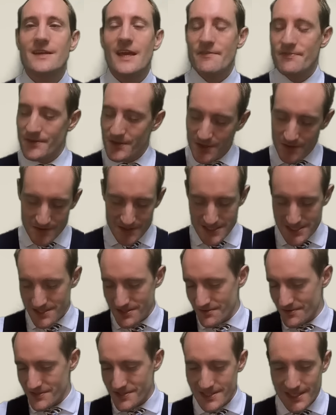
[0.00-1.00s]
If you've got this
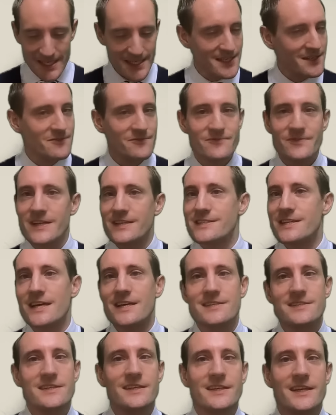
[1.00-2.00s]
sort of slate of
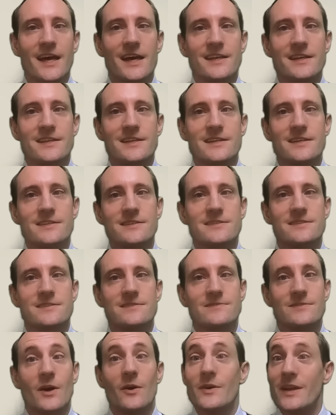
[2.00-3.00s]
fantastic
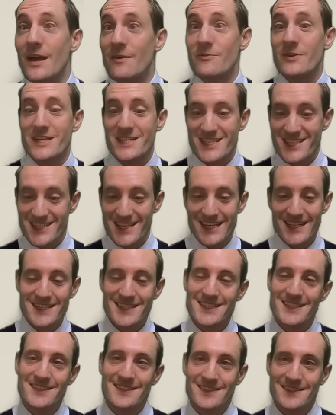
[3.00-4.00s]
candidates, on average
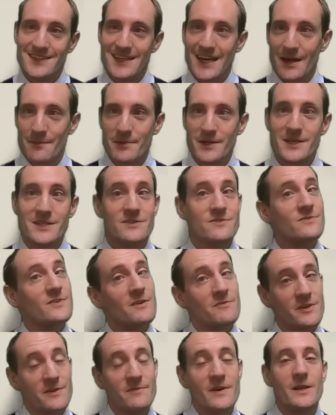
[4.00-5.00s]
6 applicants for
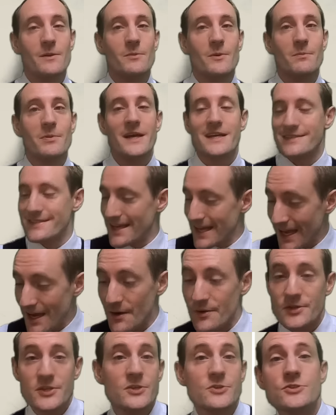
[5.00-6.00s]
every available place,
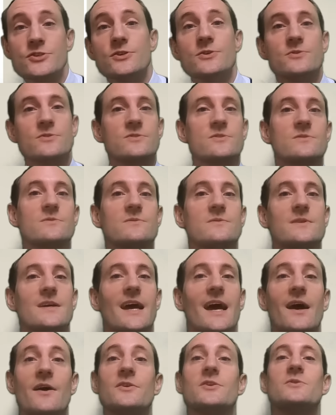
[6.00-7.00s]
how do you choose?
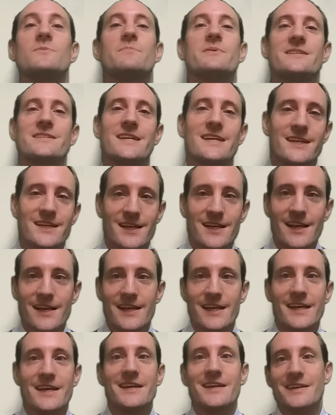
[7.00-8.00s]
How do you
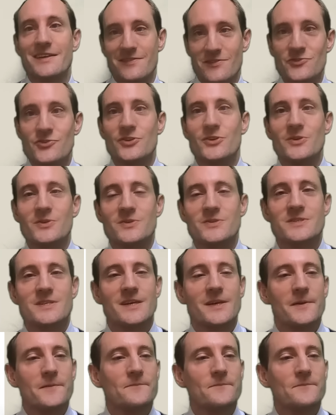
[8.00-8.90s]
particularly choose?